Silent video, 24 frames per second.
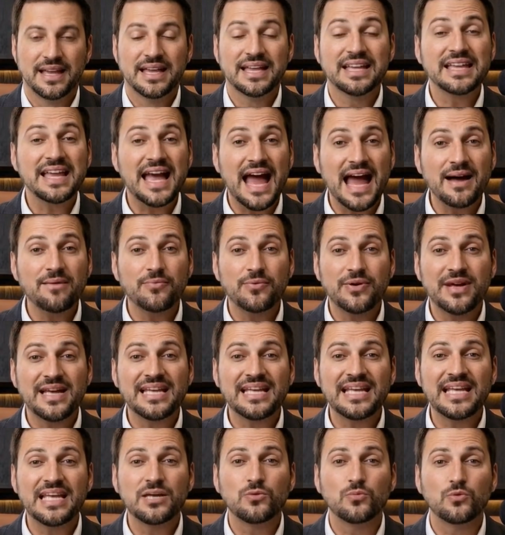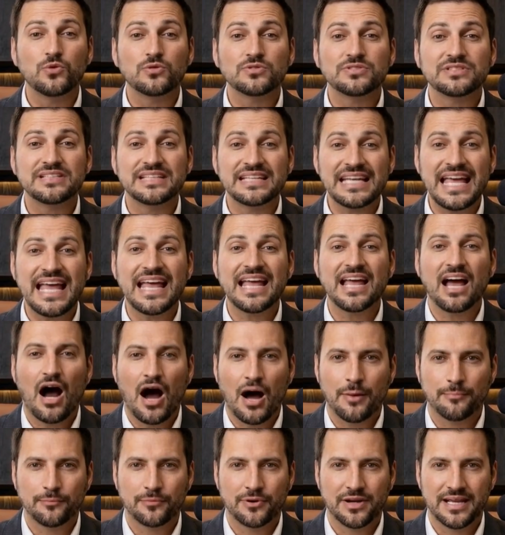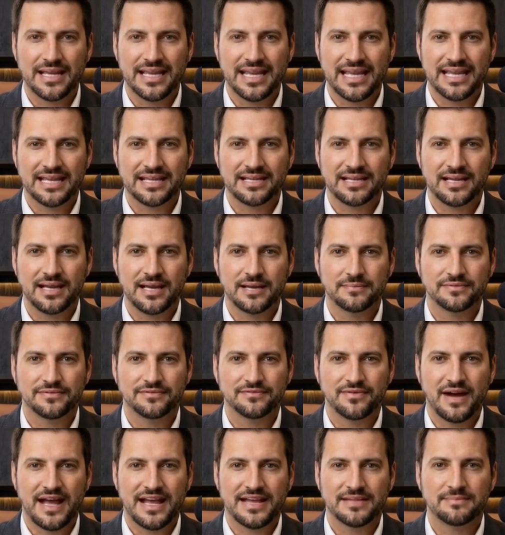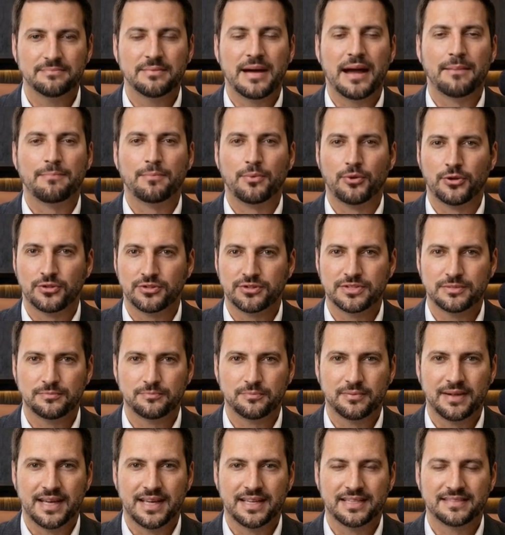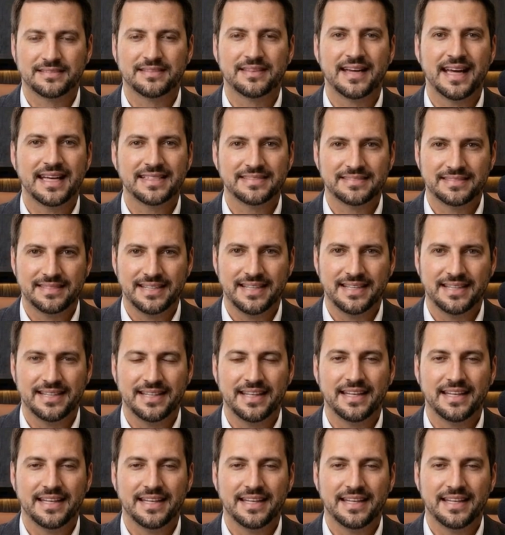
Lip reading: Cap rate equals net operating income divided by purchase price. That's it.